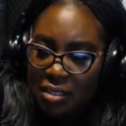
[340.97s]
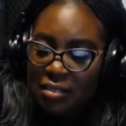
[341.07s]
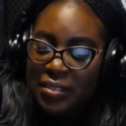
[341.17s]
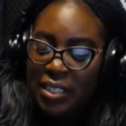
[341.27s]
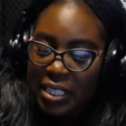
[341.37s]

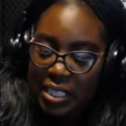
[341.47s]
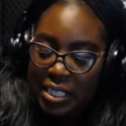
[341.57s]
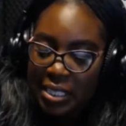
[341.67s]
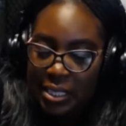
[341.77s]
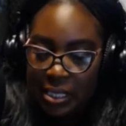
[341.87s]
I feel like I
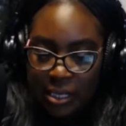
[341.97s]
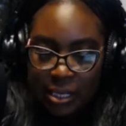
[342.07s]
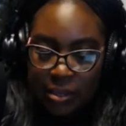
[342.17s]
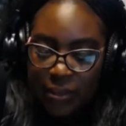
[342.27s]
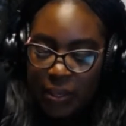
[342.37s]
need his
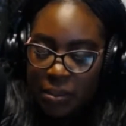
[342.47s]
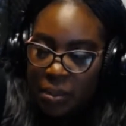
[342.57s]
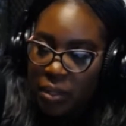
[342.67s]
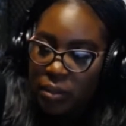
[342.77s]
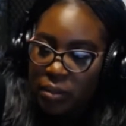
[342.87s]
details. There we
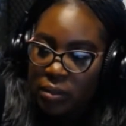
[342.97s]
go.